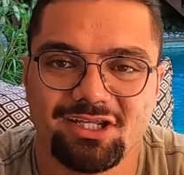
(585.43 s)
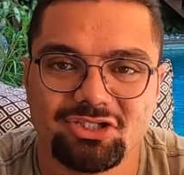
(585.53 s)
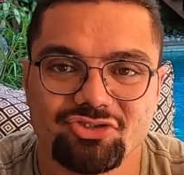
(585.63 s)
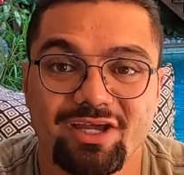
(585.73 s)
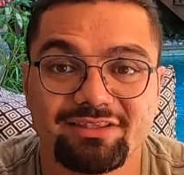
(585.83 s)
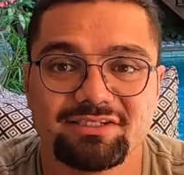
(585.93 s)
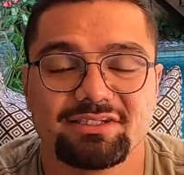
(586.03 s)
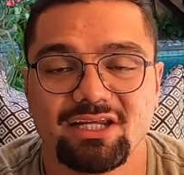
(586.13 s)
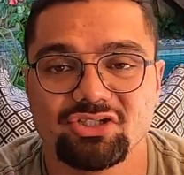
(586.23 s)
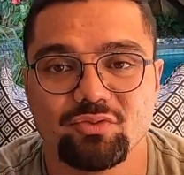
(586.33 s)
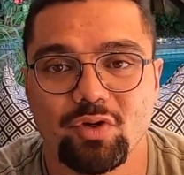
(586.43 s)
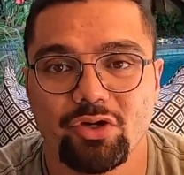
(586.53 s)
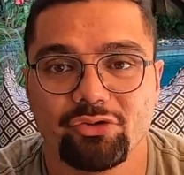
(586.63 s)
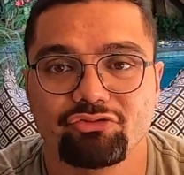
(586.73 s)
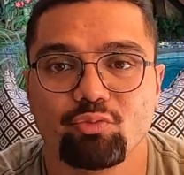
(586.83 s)
So at this
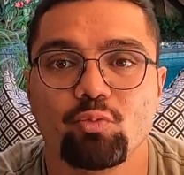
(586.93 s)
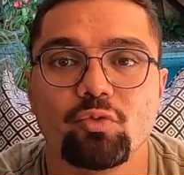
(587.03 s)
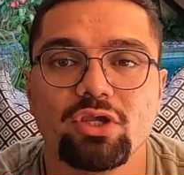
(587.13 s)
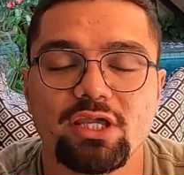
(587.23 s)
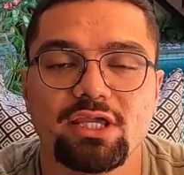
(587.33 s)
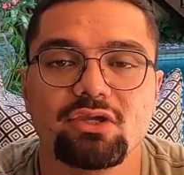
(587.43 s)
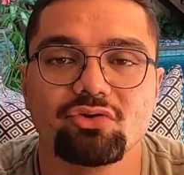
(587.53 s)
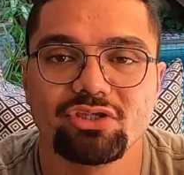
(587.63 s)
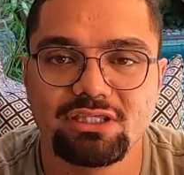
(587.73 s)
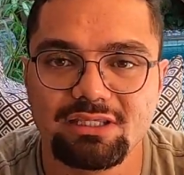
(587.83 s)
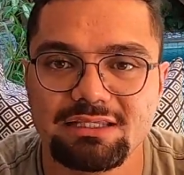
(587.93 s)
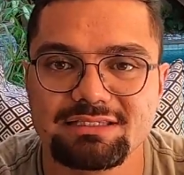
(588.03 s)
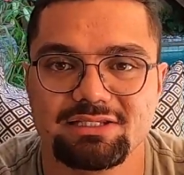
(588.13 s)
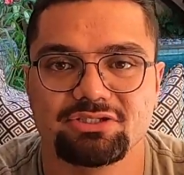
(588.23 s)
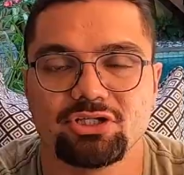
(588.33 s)
sanctuary, it's real
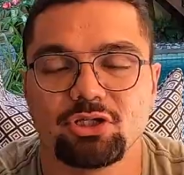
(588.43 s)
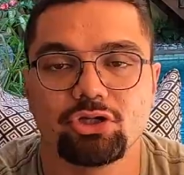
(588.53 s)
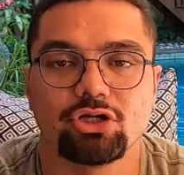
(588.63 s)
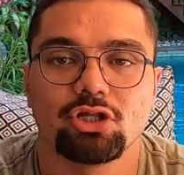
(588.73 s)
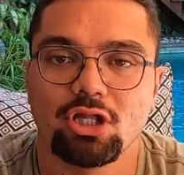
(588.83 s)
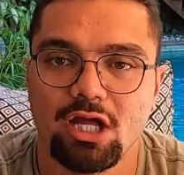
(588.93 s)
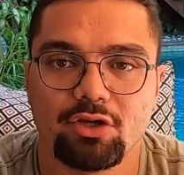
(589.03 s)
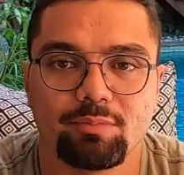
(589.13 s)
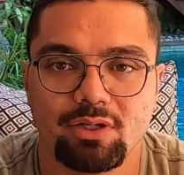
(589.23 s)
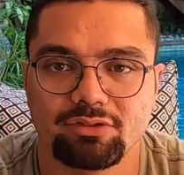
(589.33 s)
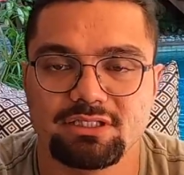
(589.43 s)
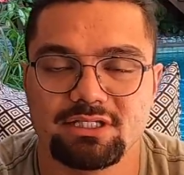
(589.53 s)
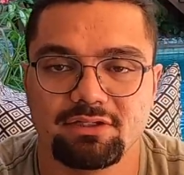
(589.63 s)
easy to learn a lot about these